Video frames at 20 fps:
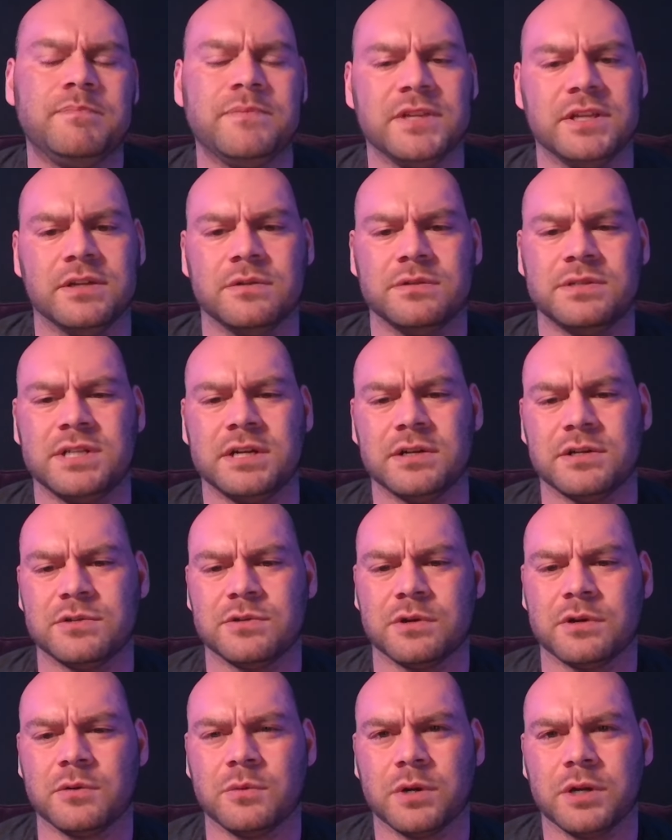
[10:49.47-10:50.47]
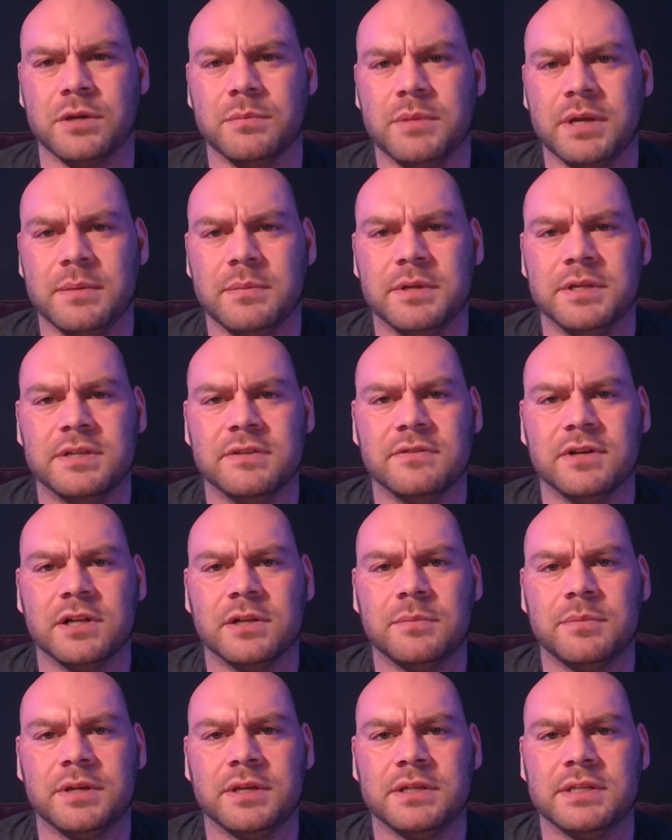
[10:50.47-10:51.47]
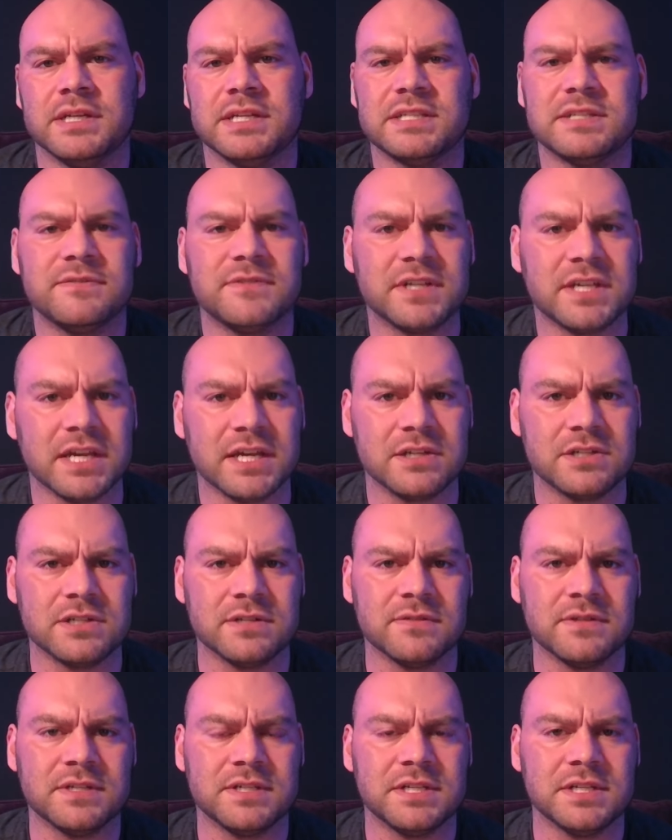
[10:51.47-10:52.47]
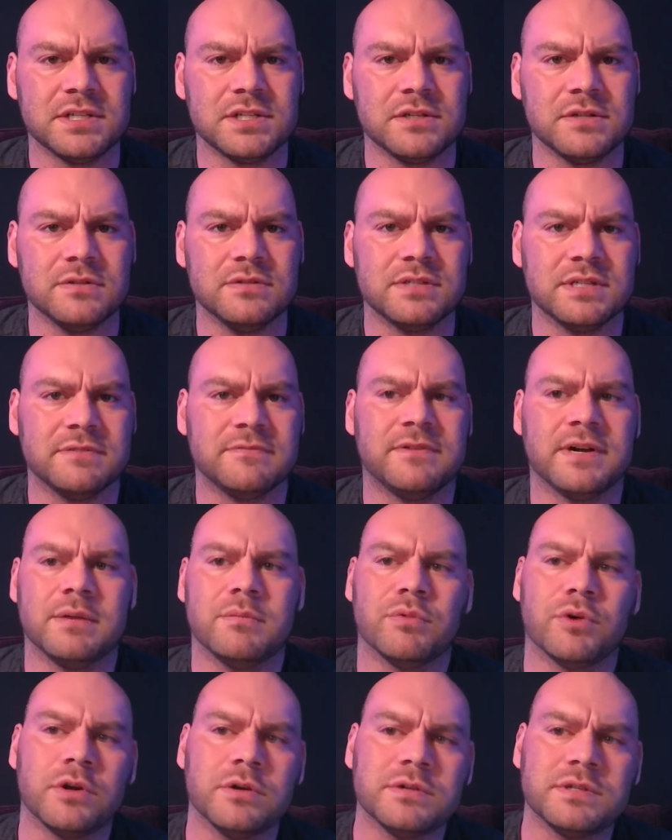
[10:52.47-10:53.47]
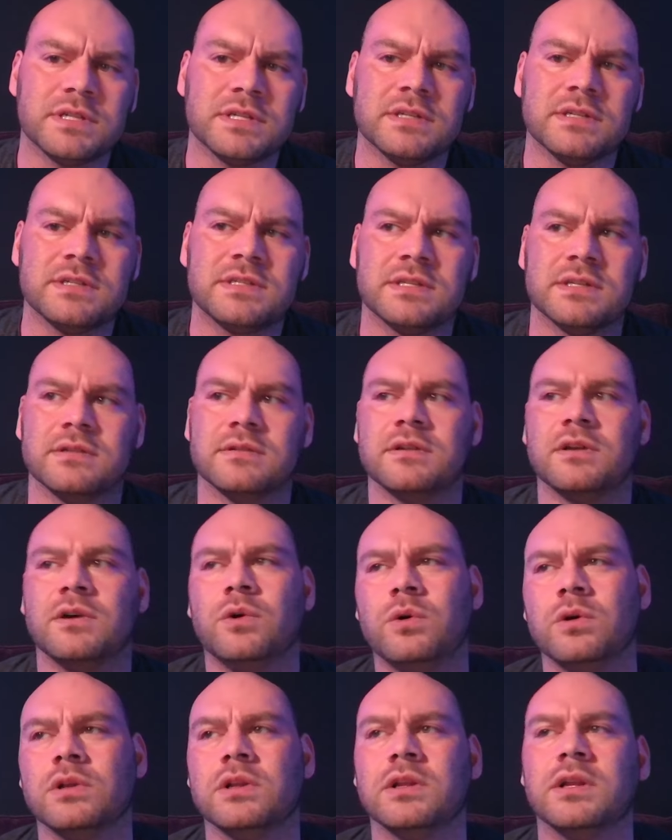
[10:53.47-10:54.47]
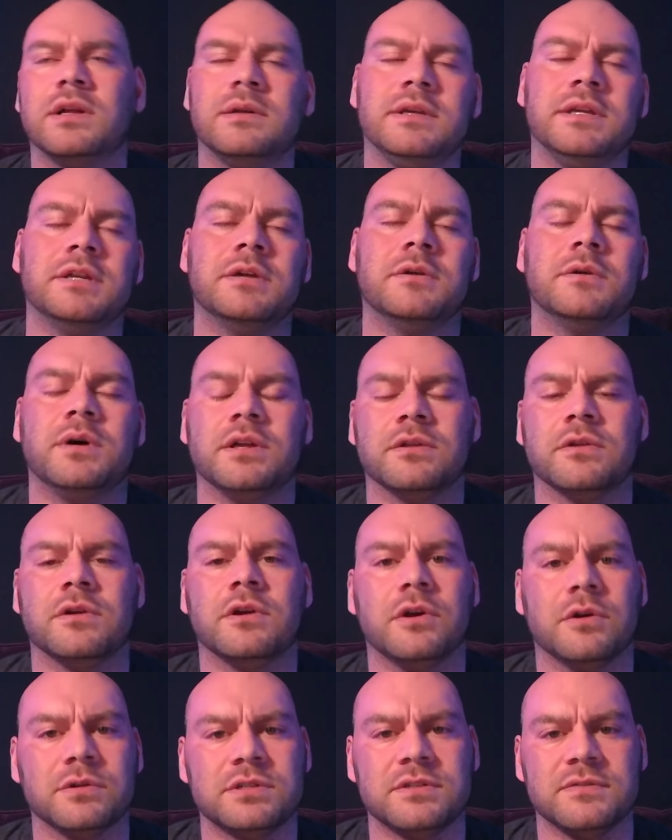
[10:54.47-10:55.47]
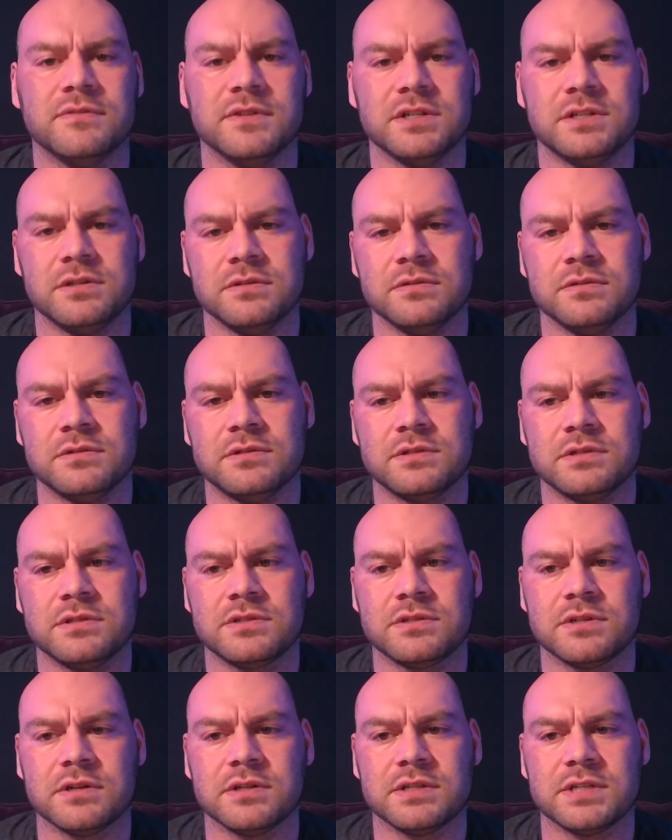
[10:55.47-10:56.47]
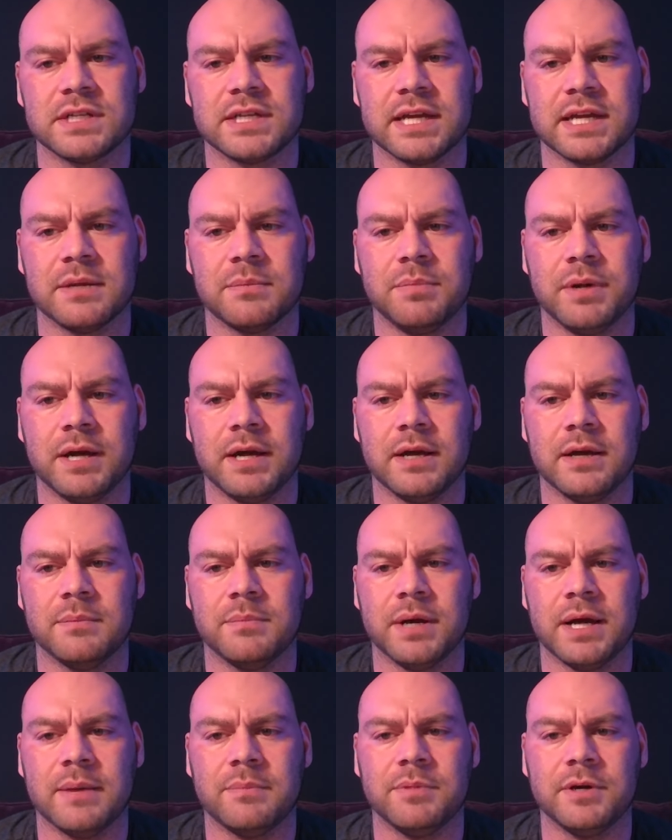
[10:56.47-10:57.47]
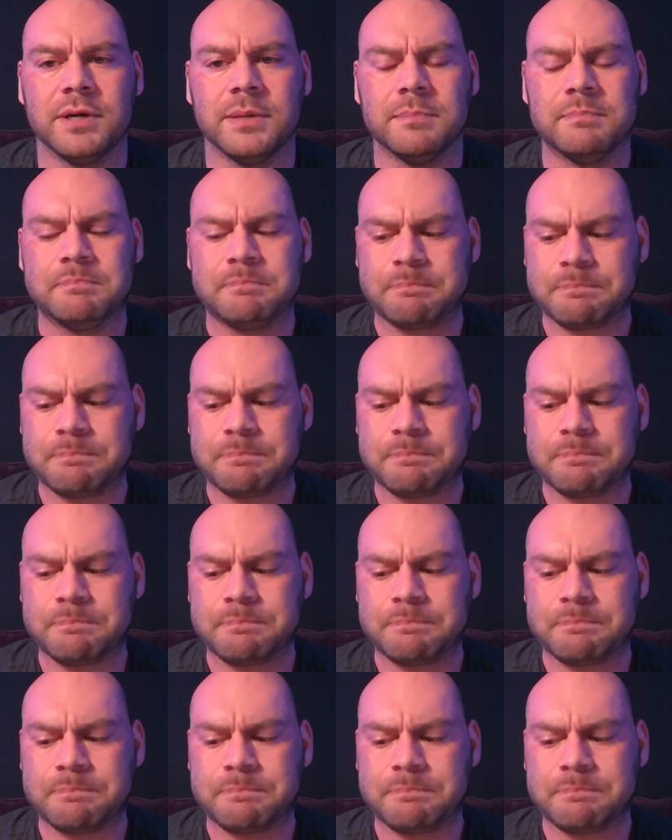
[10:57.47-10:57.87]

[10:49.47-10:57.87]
you know, territory where you may be developing densification of the tissues and fibrosis and a whole, you know, other host of issues starts to kind of pop up.